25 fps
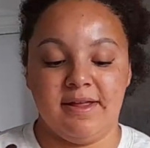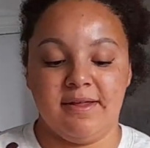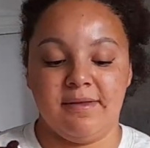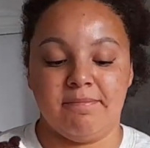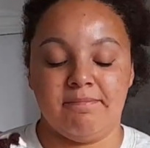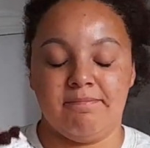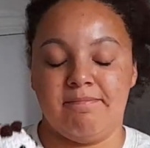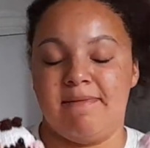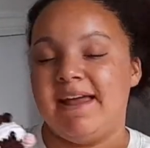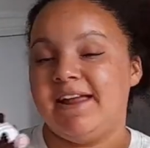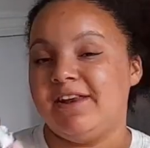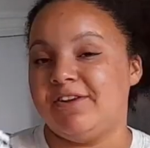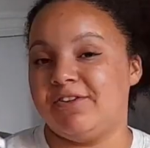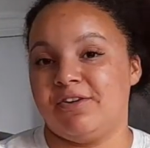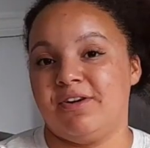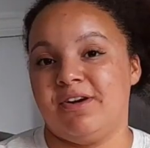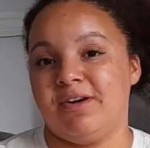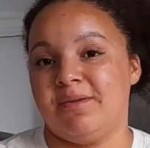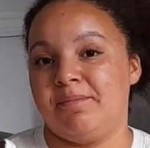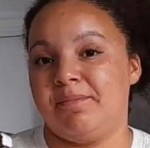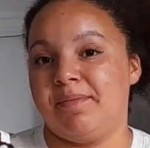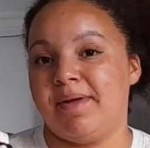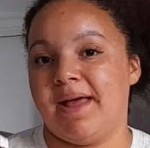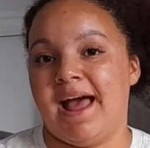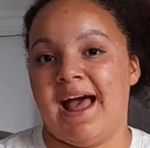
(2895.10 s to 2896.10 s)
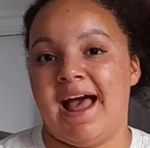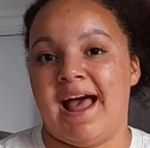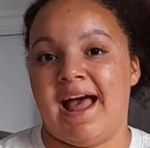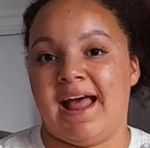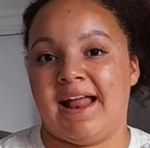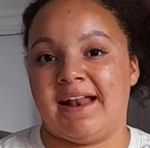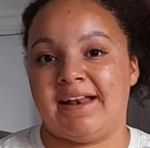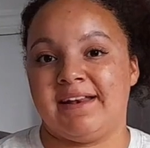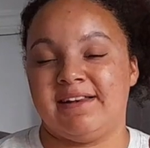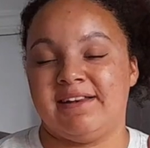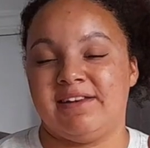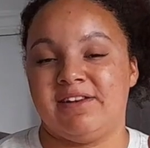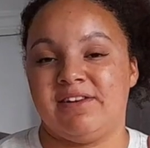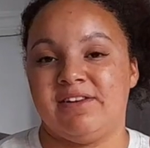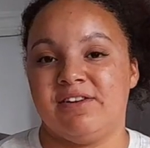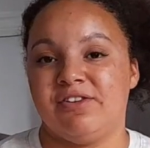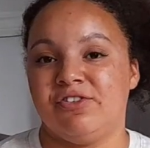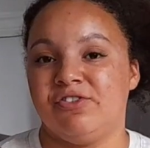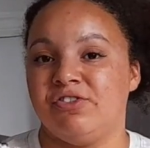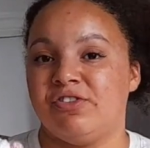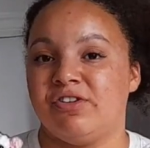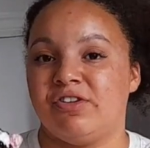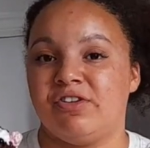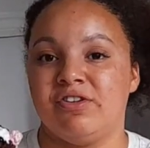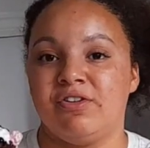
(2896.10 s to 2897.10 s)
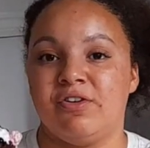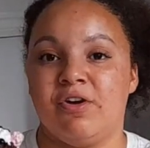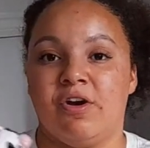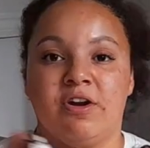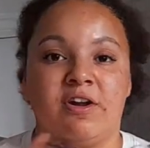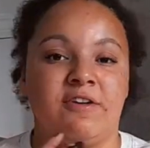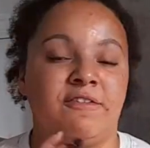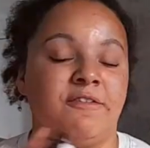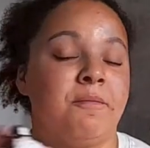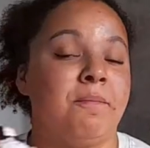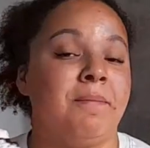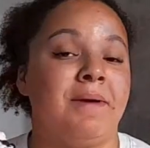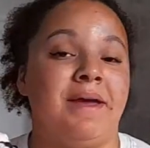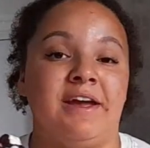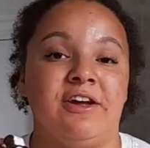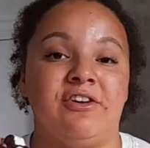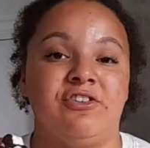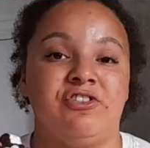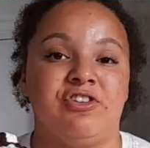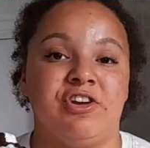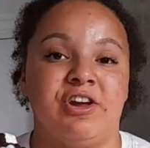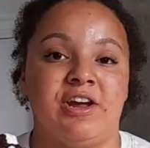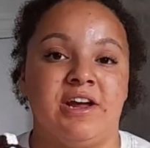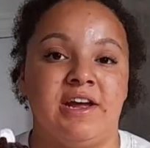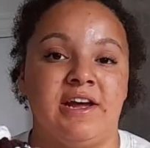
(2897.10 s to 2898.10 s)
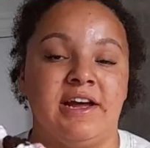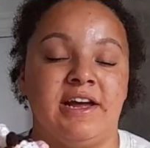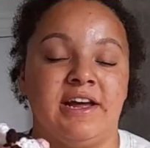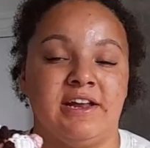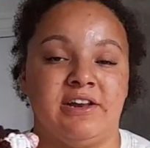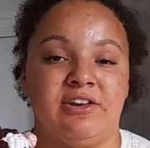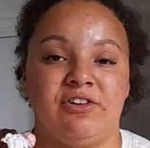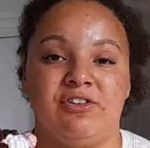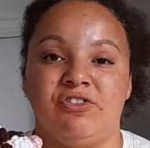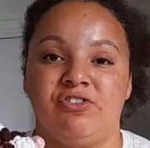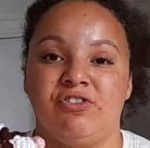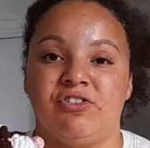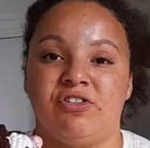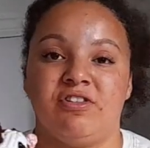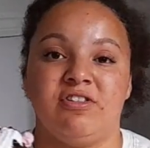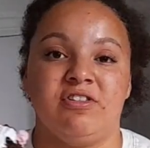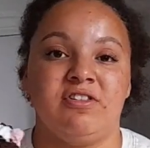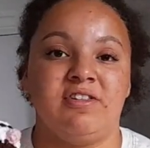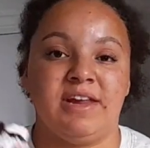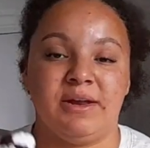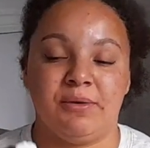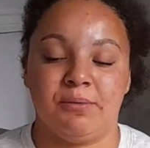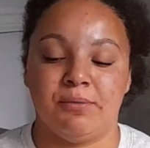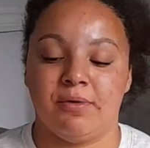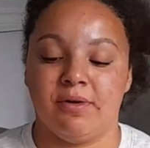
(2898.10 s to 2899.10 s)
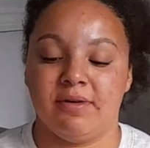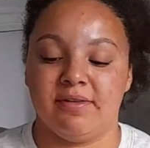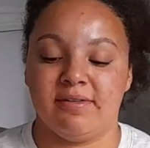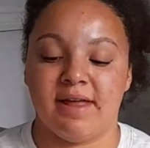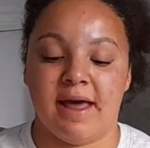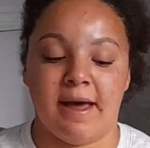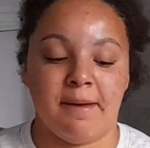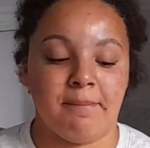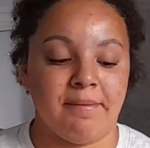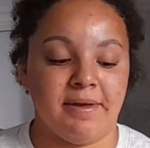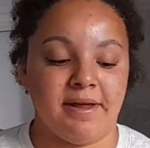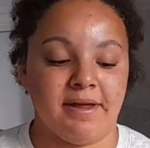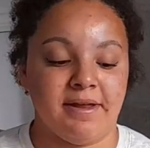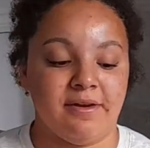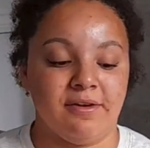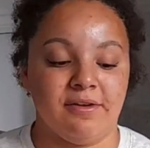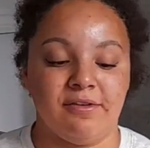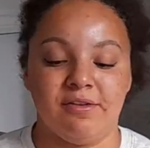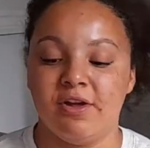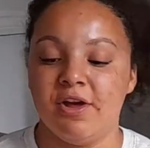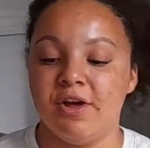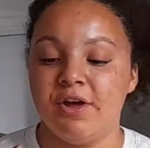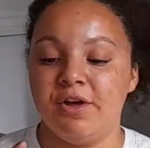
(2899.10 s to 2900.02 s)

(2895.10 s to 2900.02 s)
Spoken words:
made up and just got off a picture and just seen what's happened.